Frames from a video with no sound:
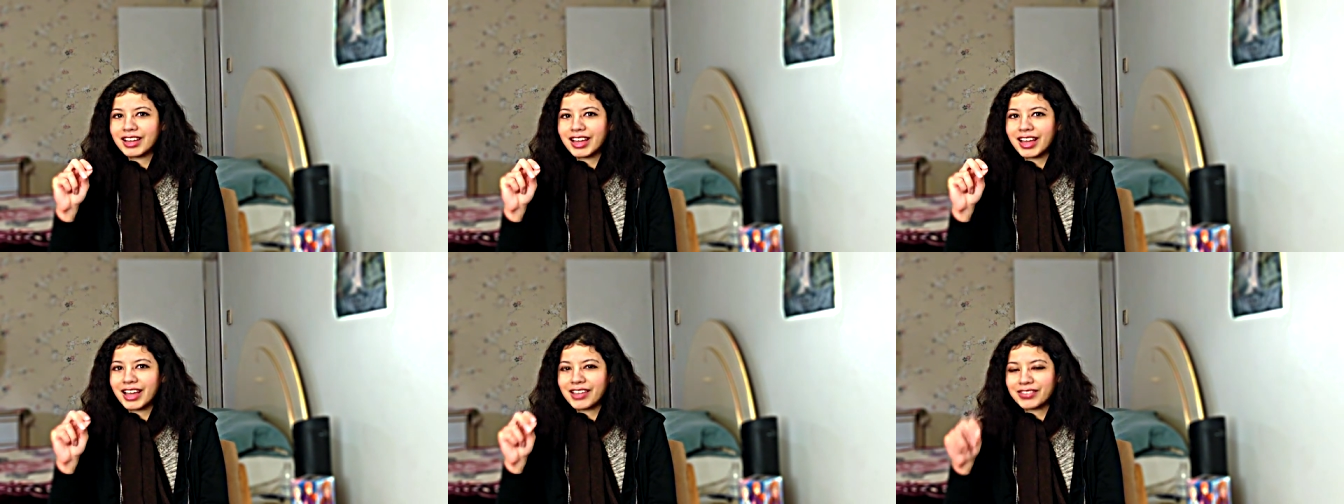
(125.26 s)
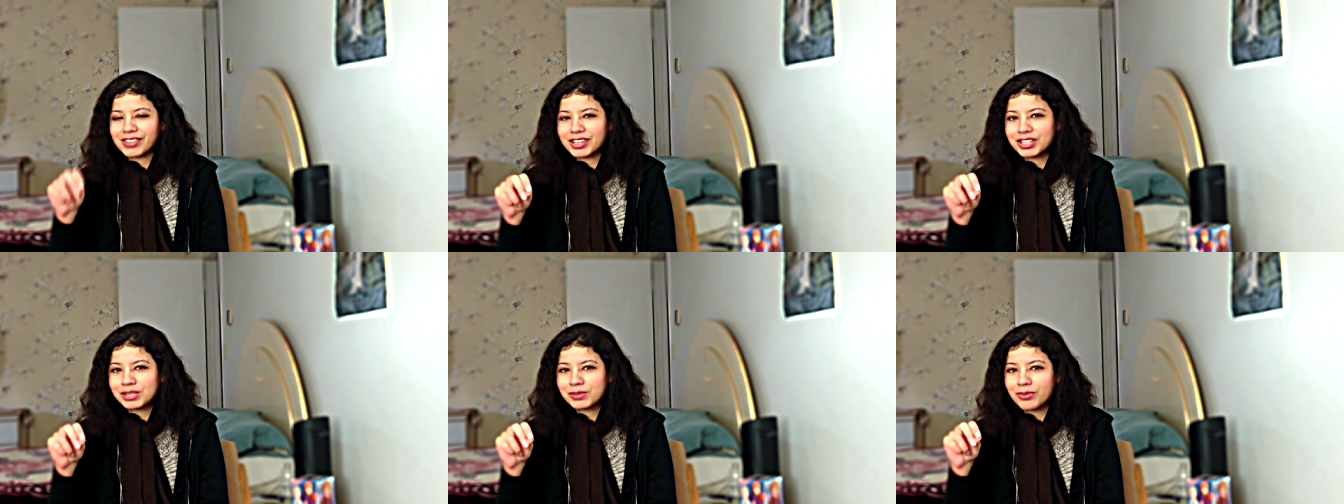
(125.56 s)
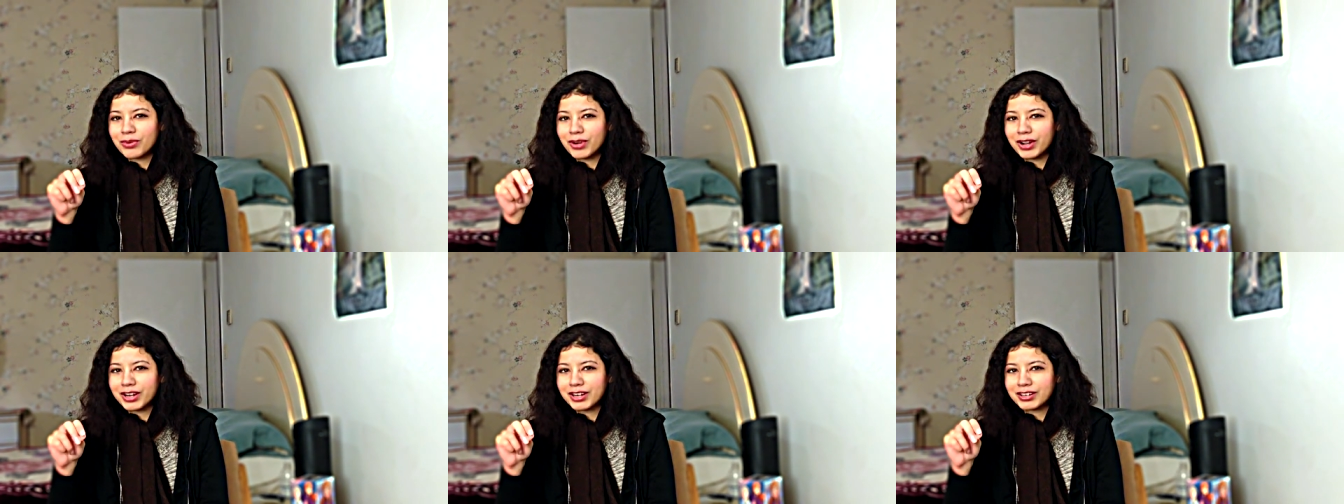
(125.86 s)
at this
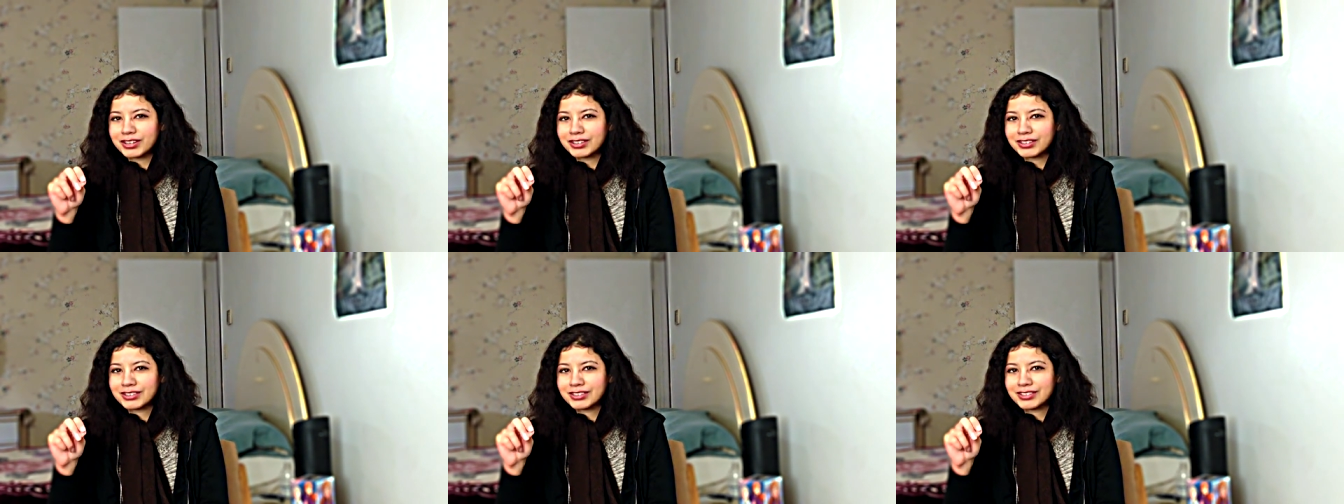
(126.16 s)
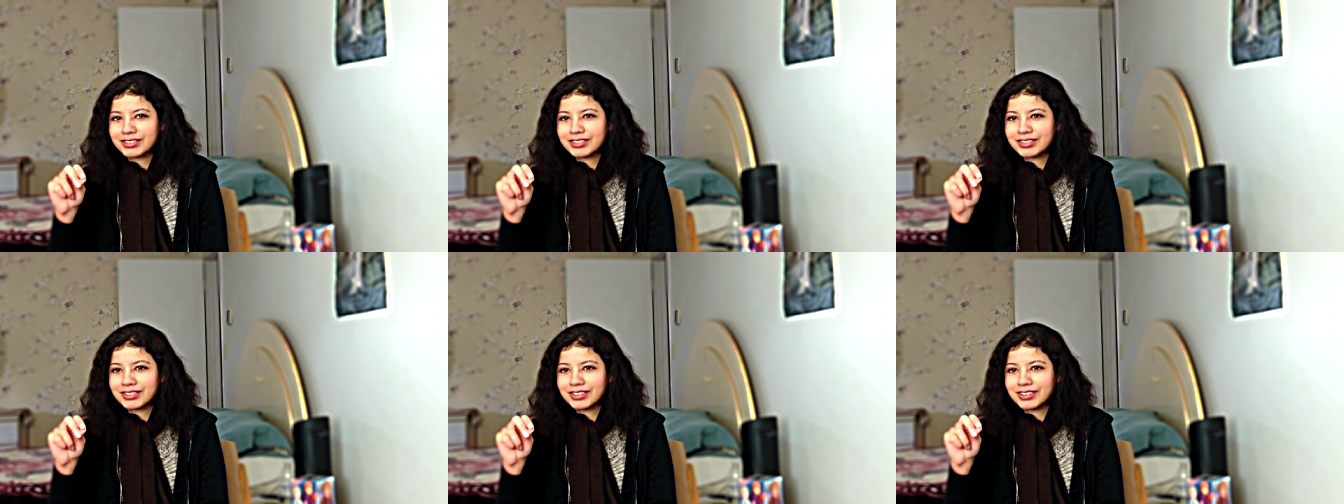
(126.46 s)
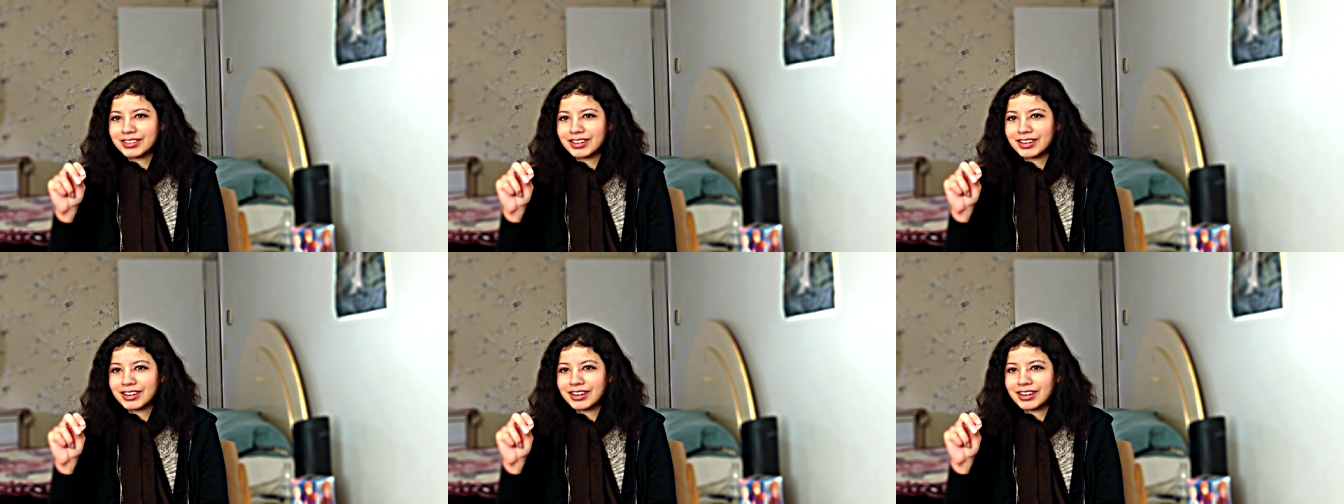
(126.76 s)
point
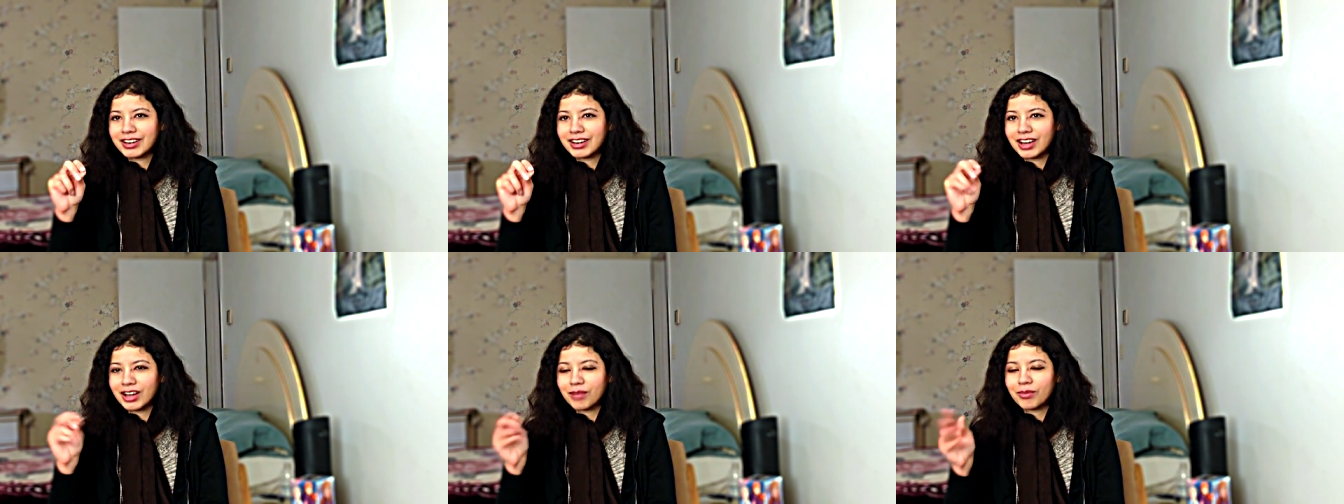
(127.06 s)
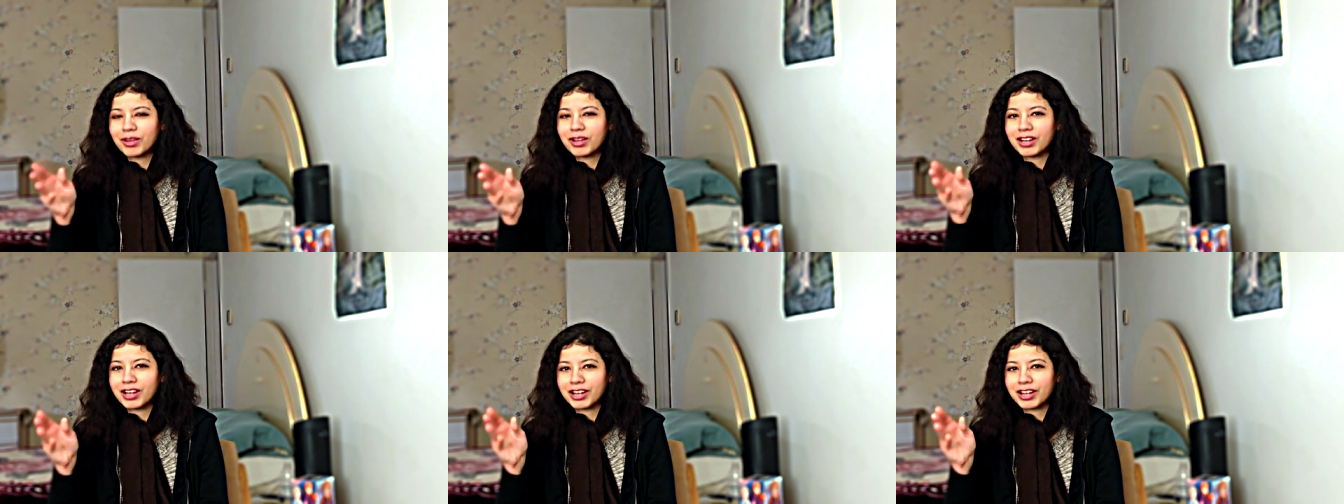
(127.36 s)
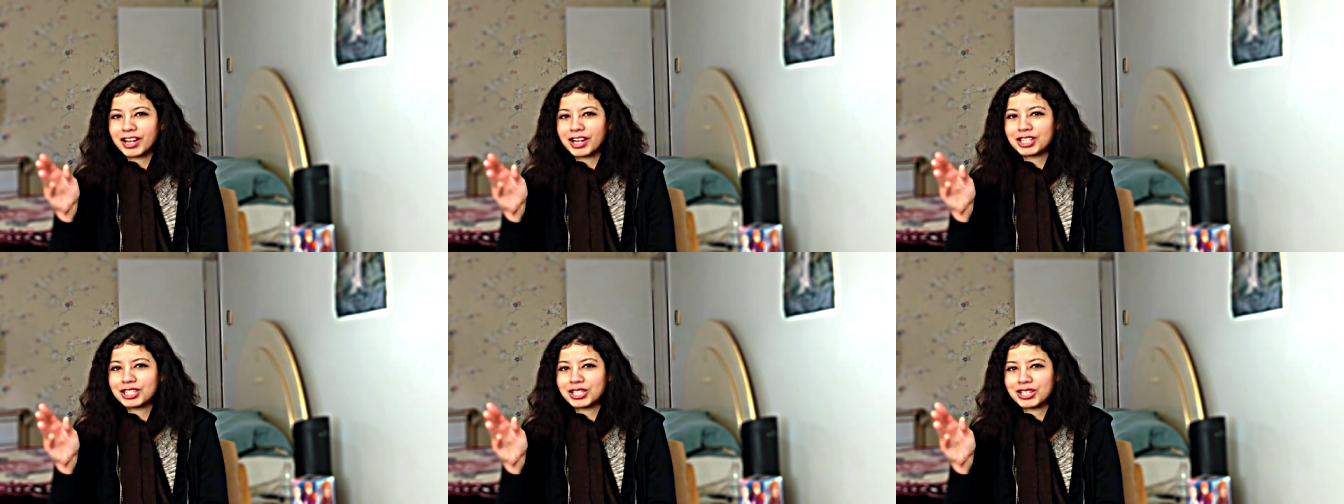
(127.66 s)
I'll be
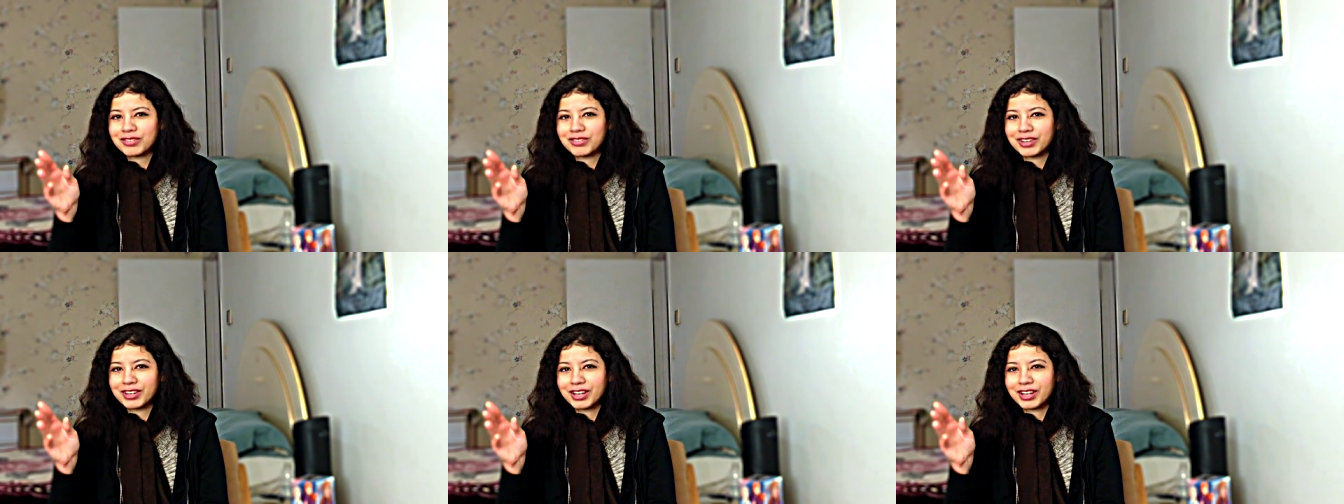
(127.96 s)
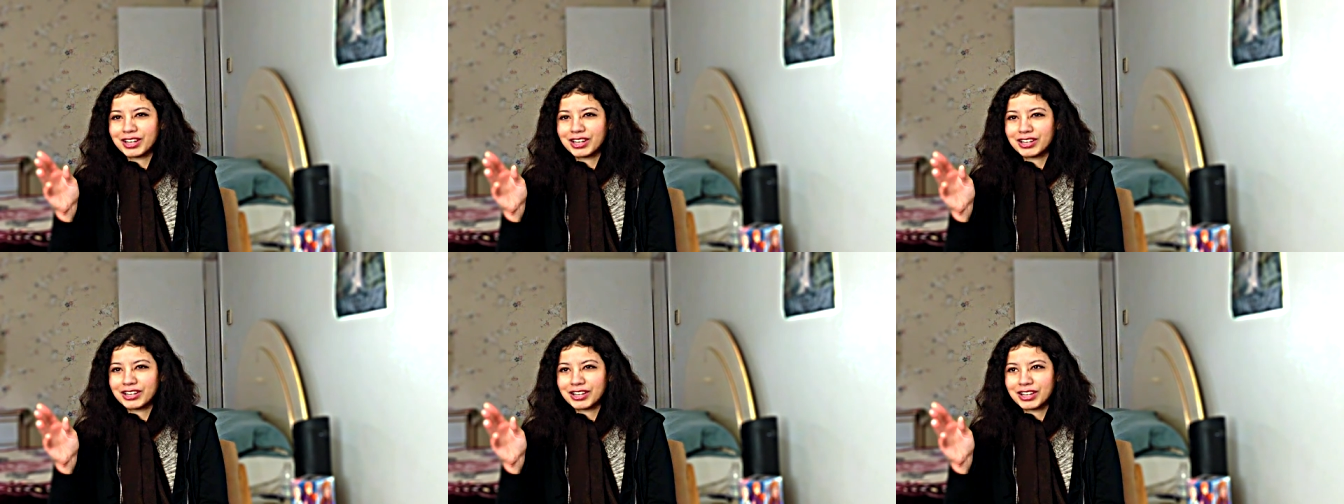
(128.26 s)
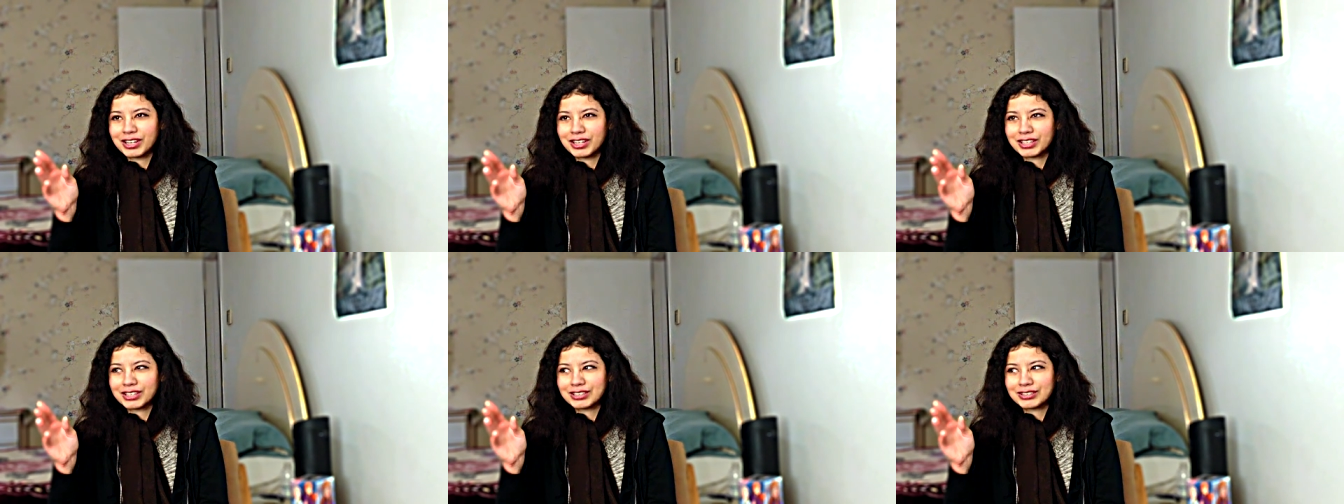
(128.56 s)
lucky to even get
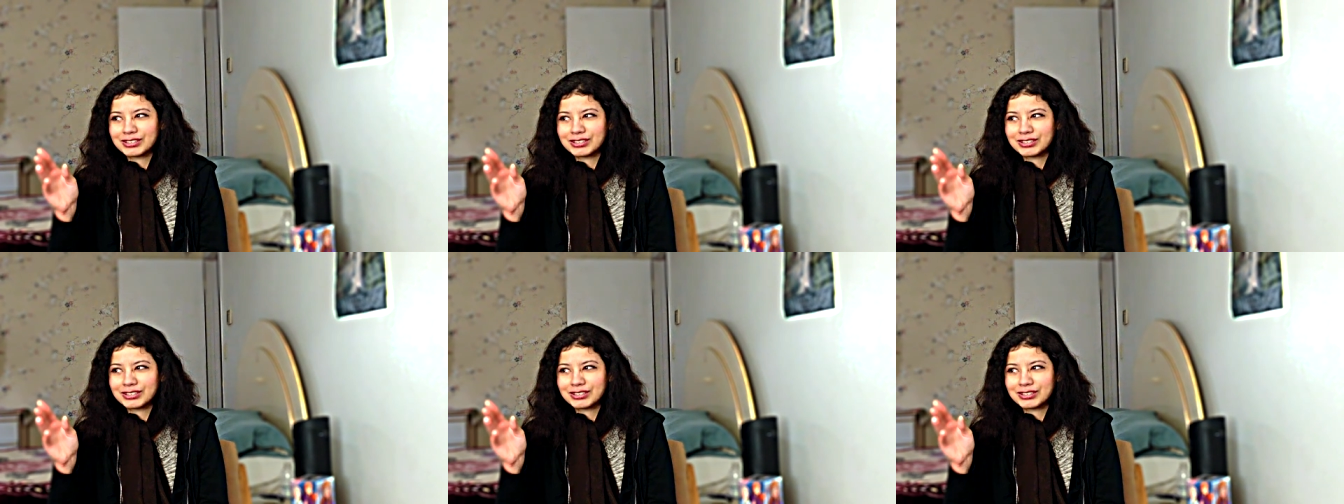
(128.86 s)
like